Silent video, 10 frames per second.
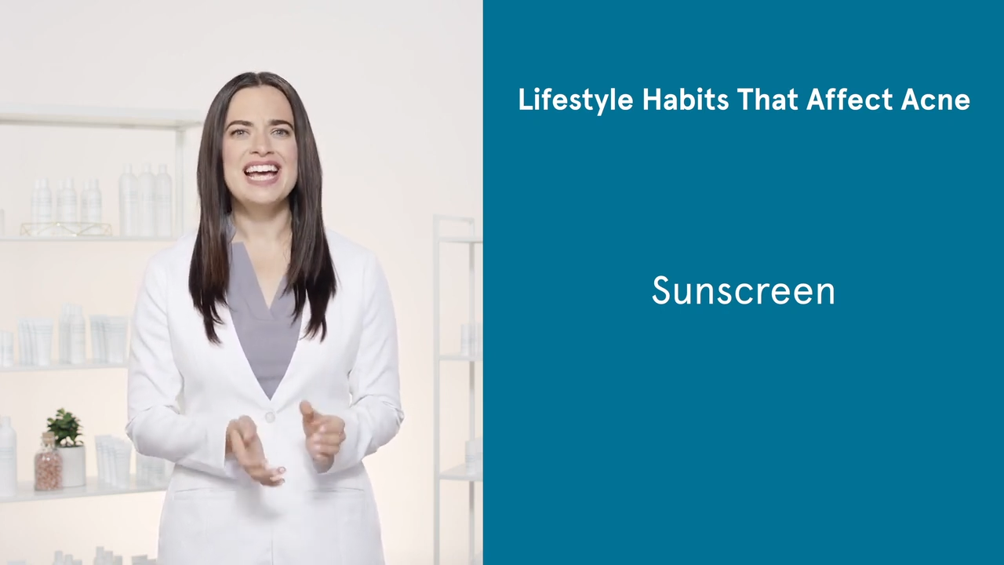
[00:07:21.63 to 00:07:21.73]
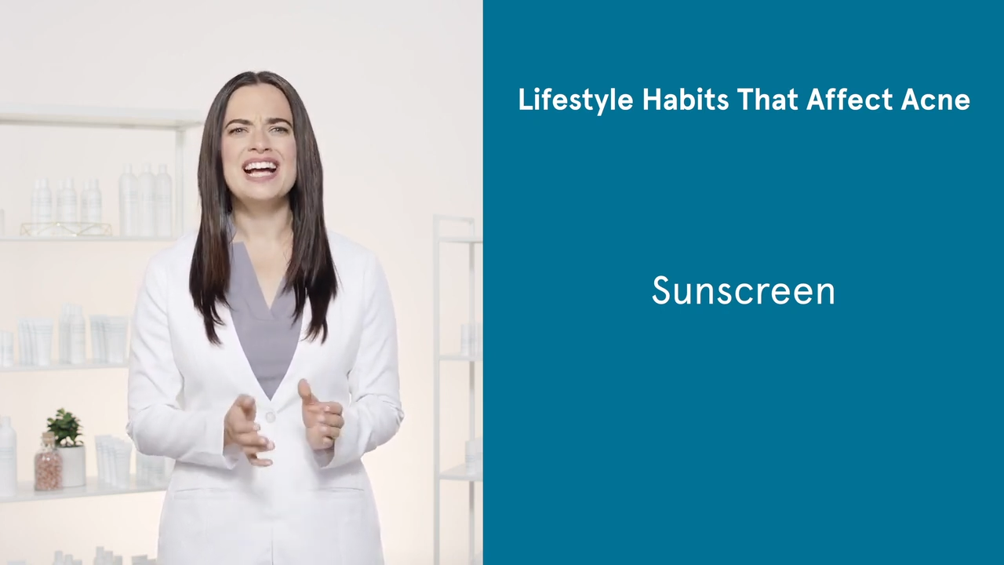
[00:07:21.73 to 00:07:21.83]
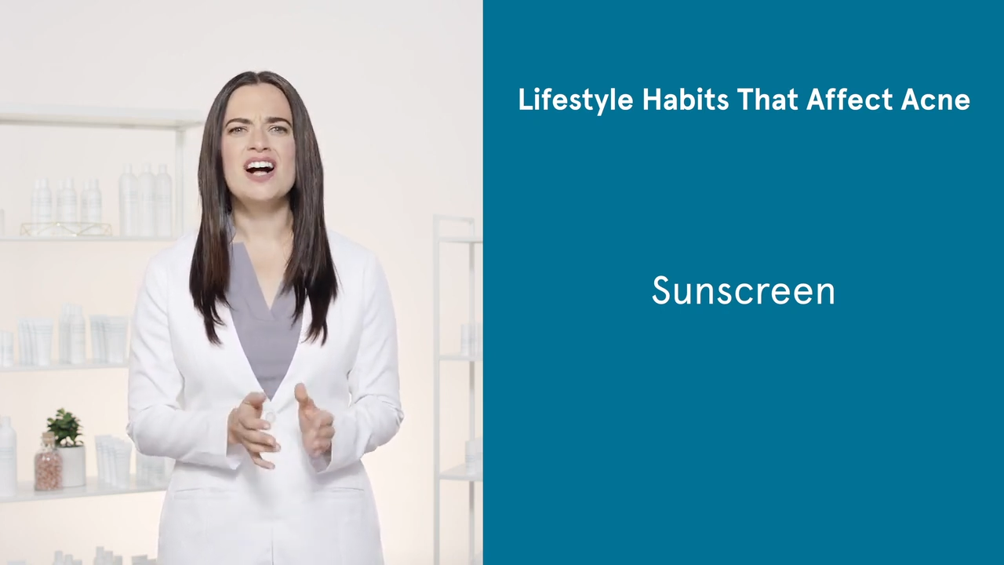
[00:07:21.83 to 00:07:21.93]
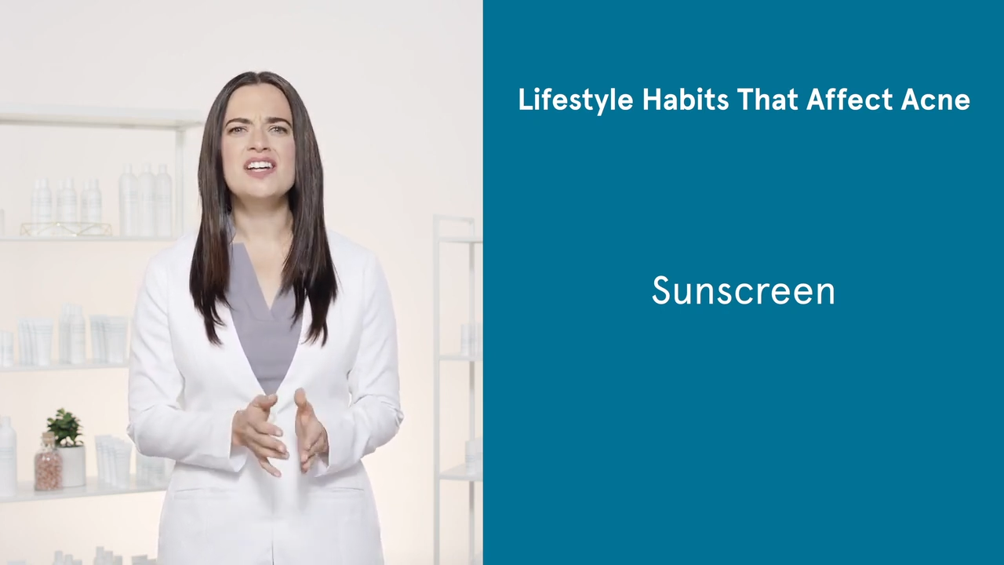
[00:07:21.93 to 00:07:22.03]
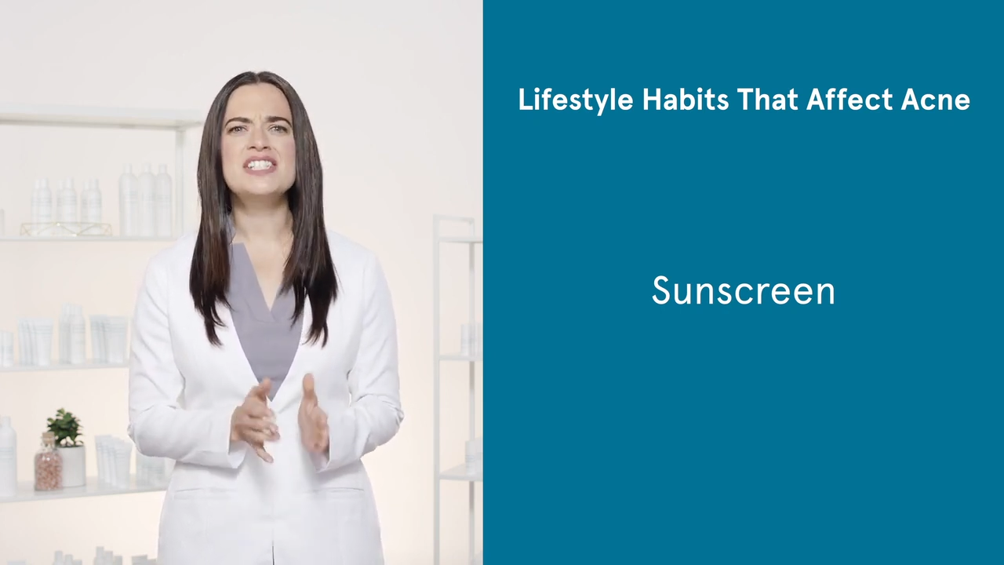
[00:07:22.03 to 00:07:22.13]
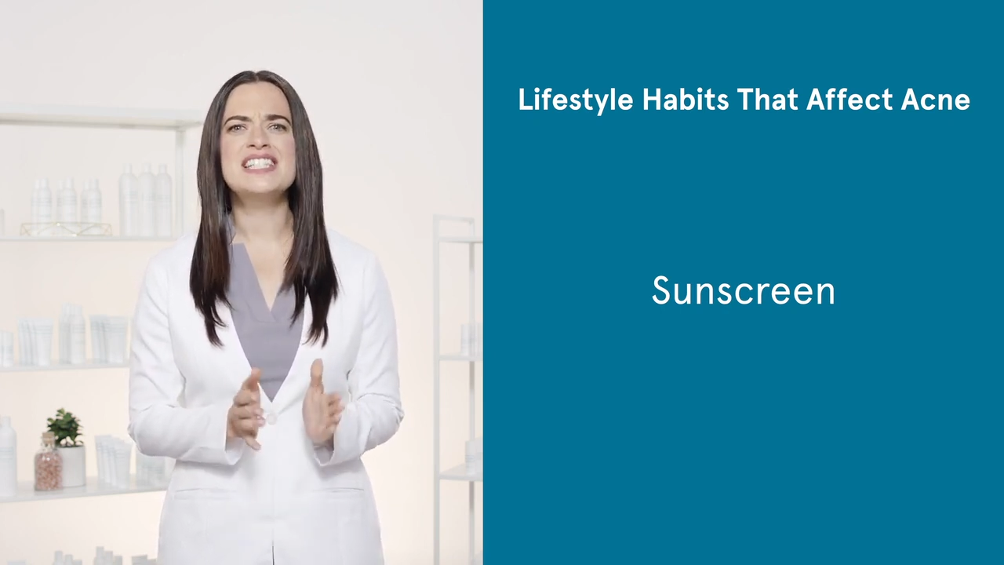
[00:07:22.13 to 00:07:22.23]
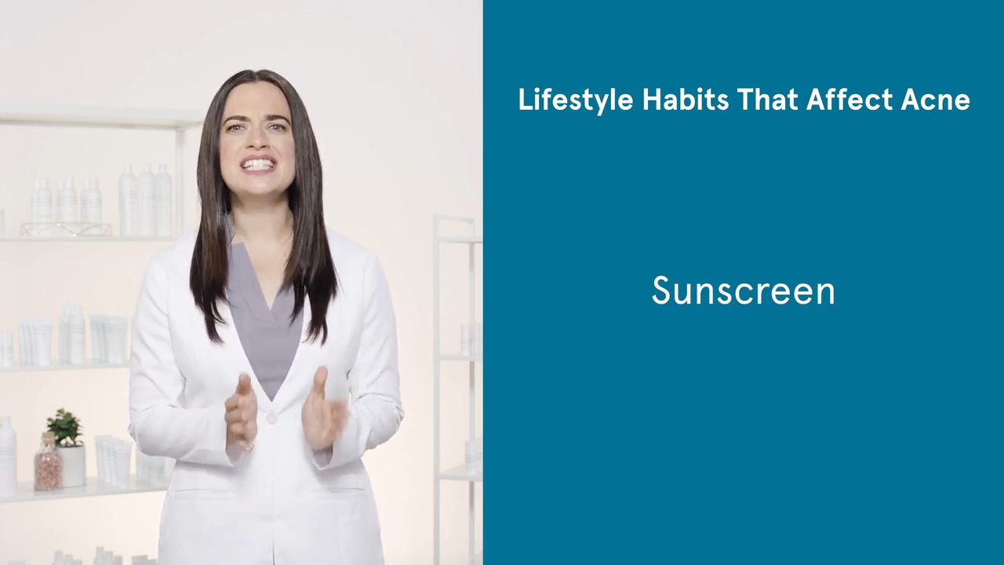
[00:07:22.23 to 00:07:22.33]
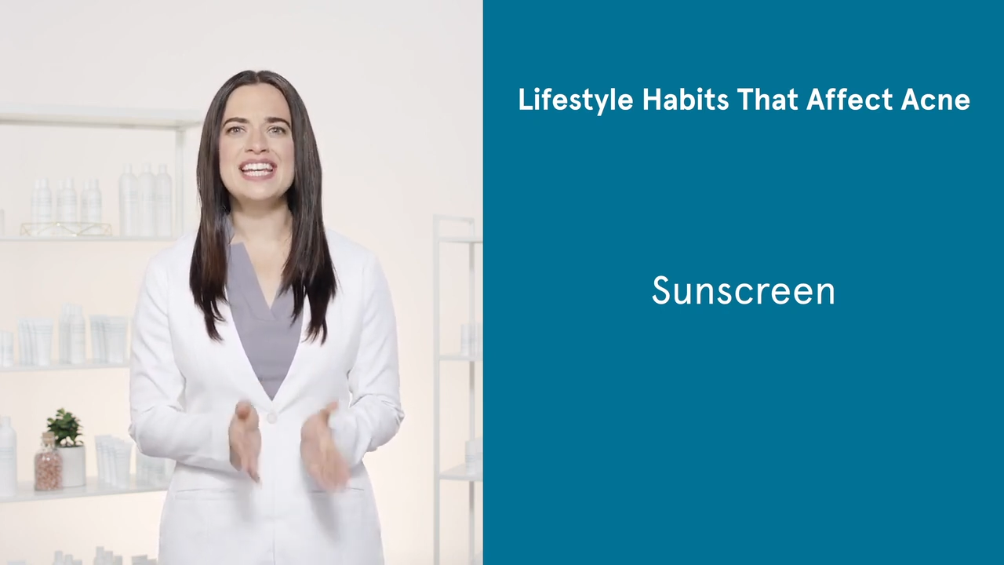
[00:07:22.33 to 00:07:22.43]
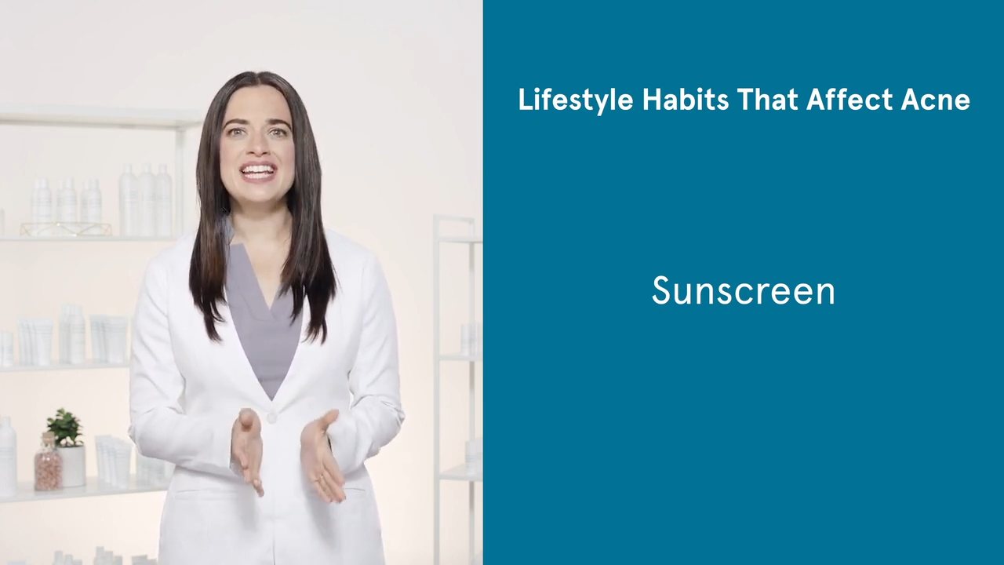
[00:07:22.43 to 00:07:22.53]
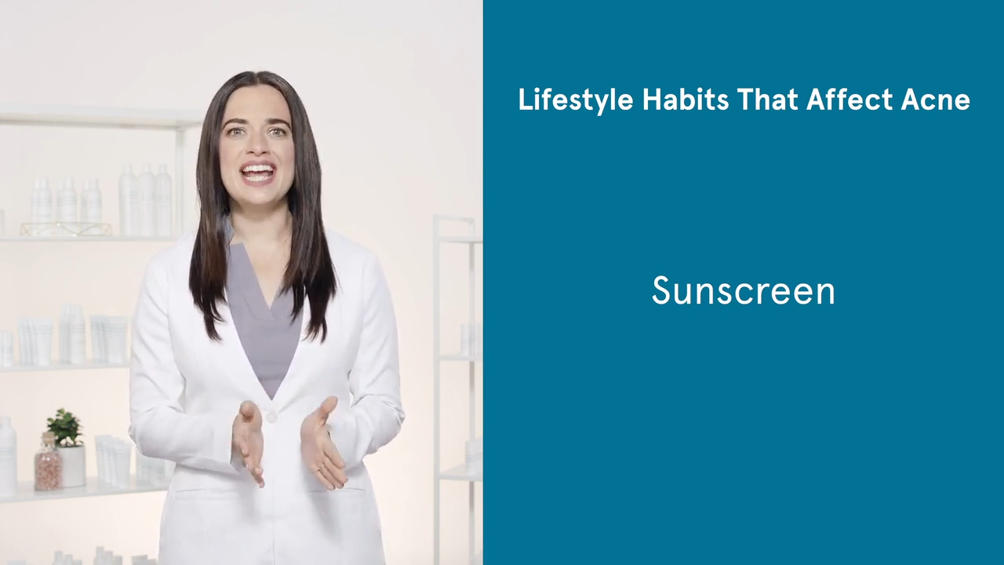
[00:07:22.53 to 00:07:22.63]
and causes
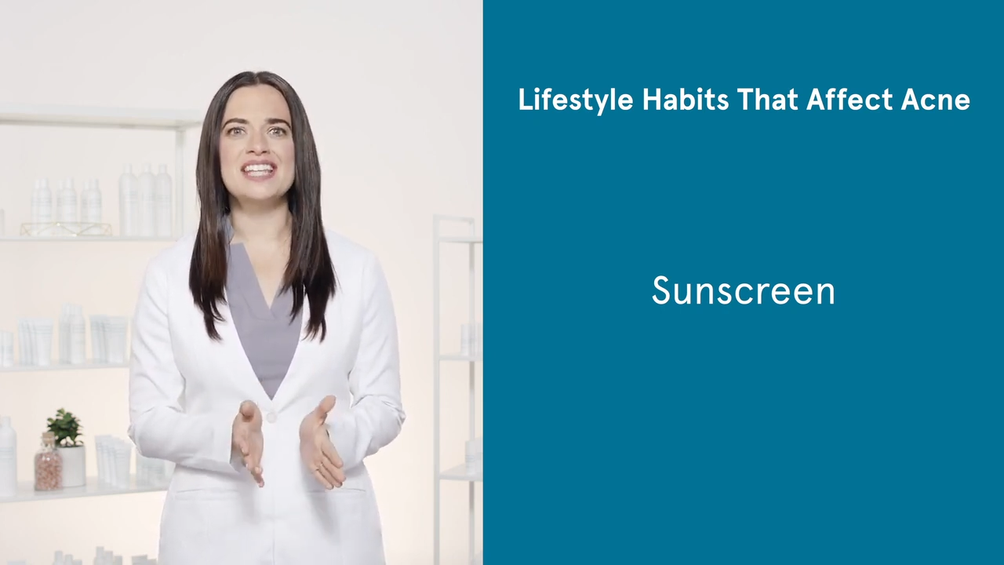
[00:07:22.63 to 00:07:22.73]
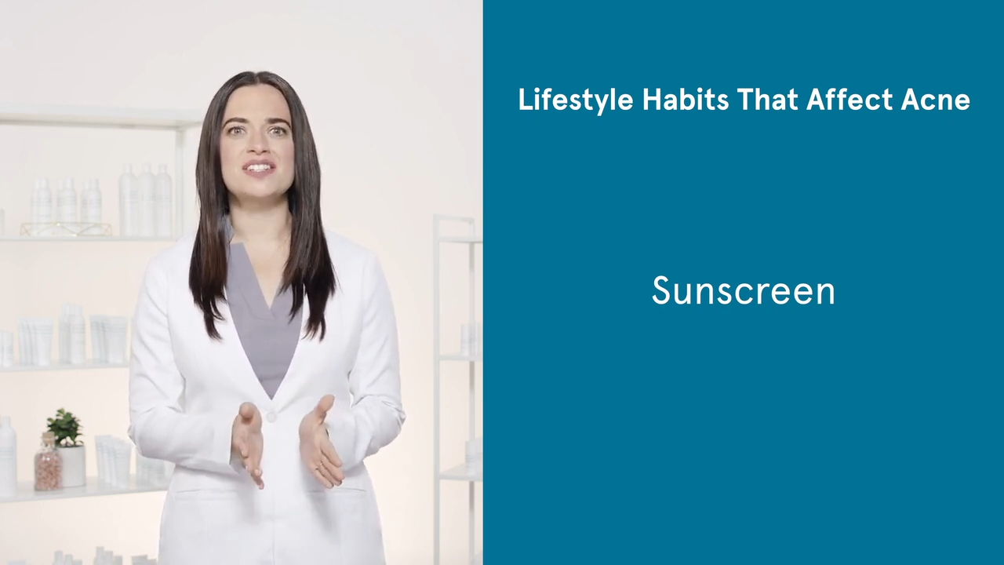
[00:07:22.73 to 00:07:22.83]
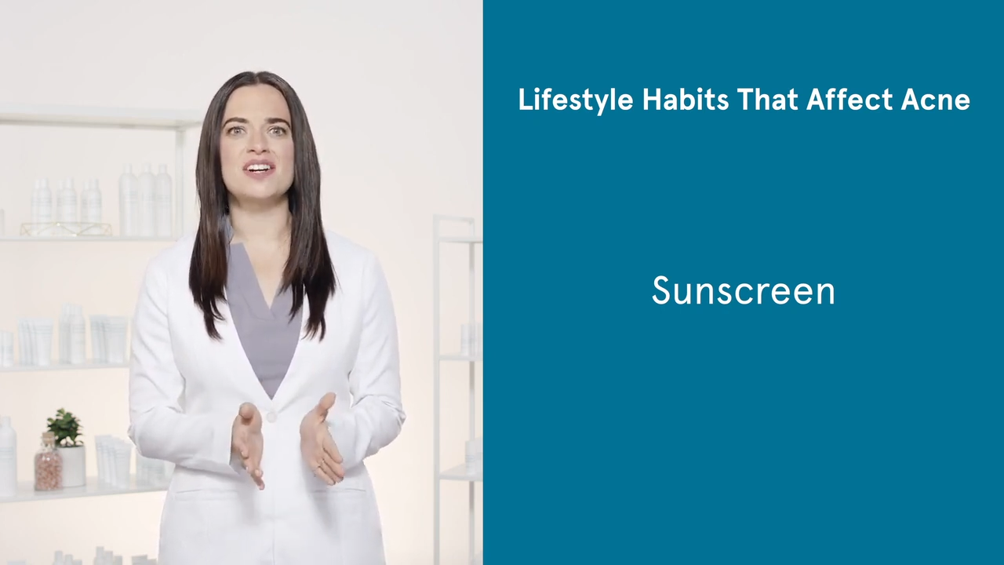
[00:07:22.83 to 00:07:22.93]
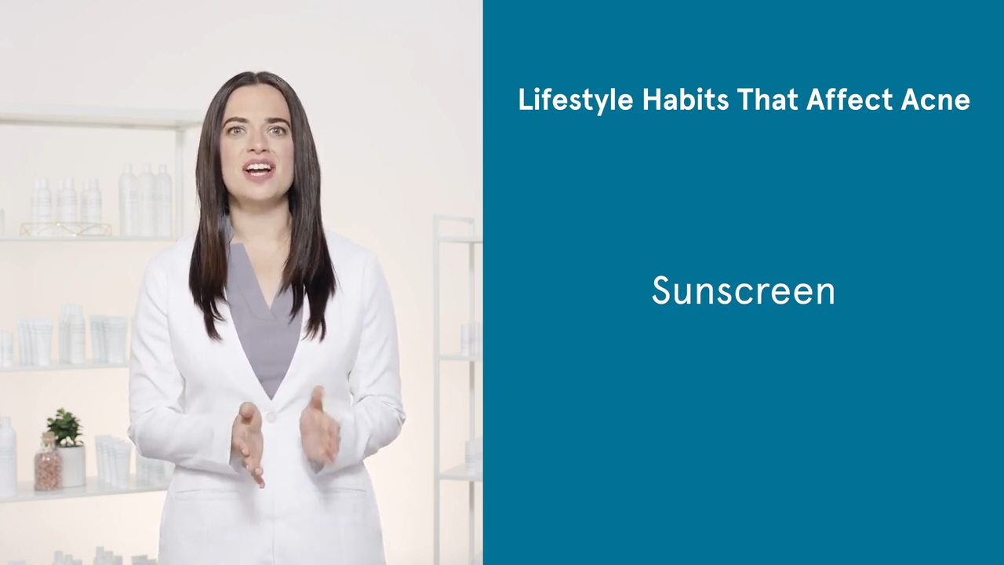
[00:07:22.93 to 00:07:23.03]
skin cancer